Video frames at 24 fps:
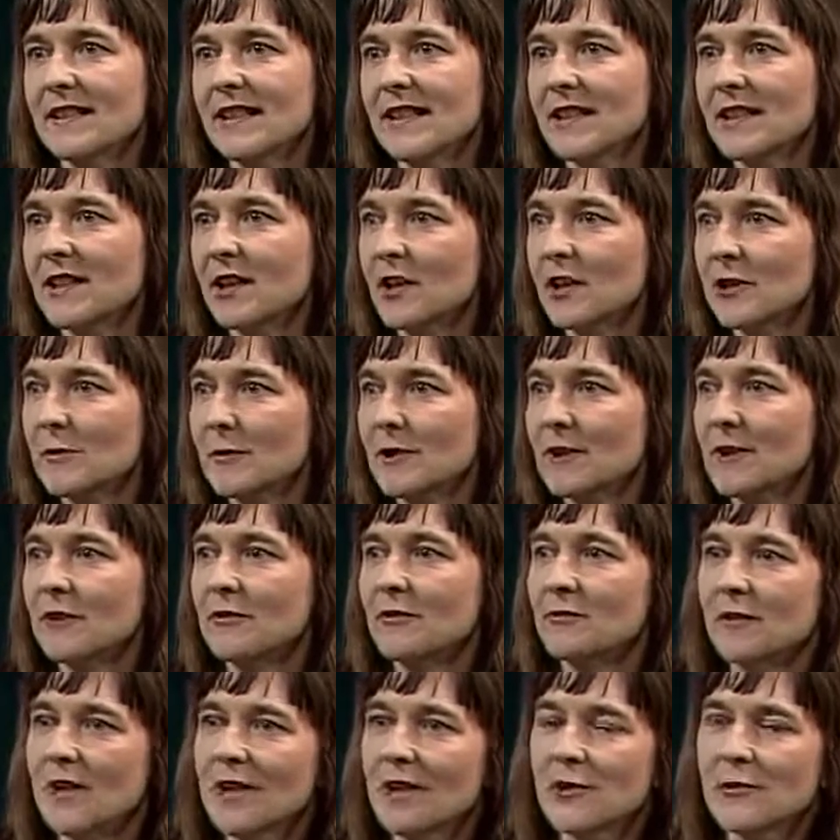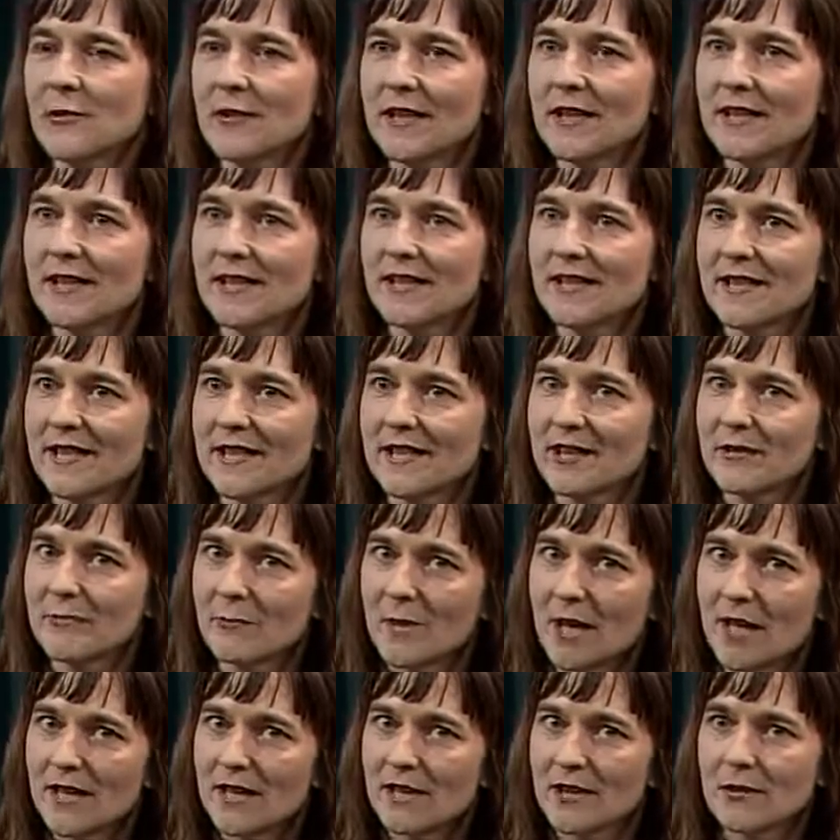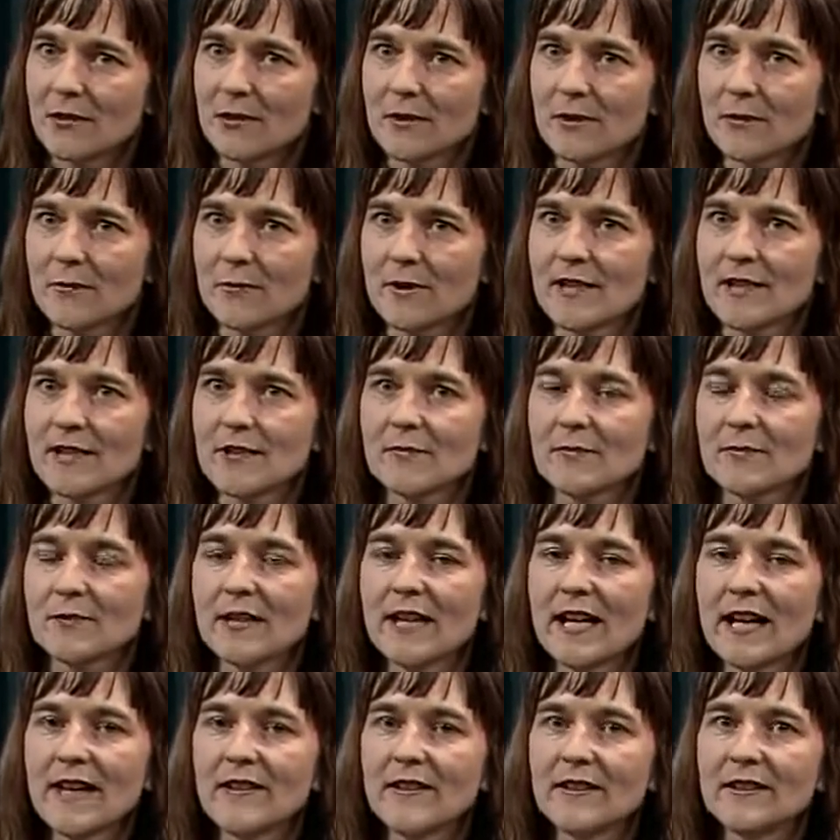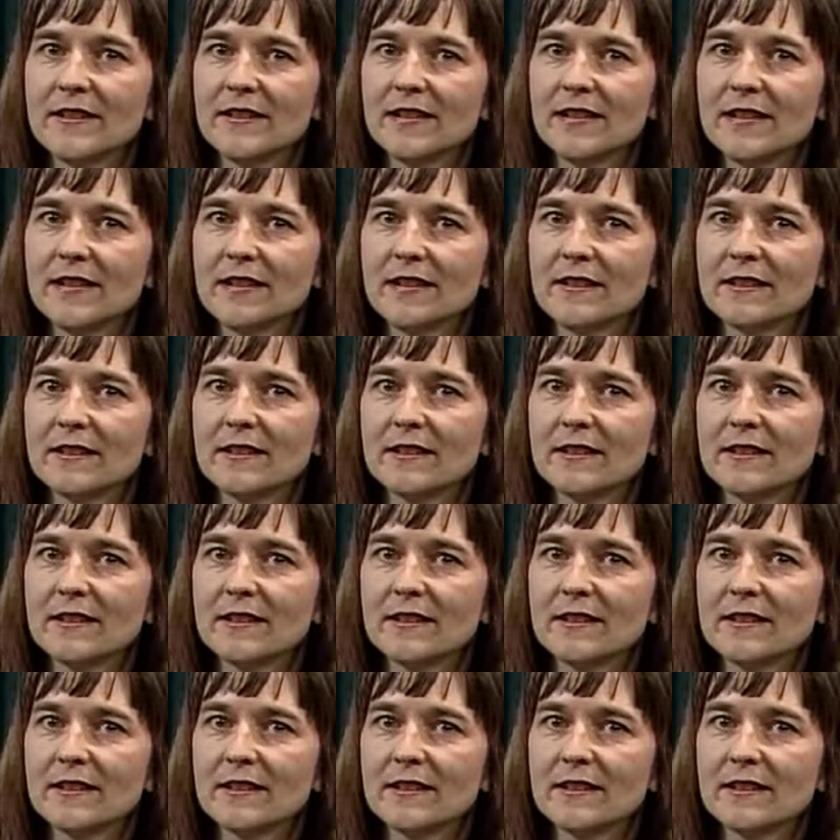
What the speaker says: and ultimately frustrated state of mind toward the rest of reality.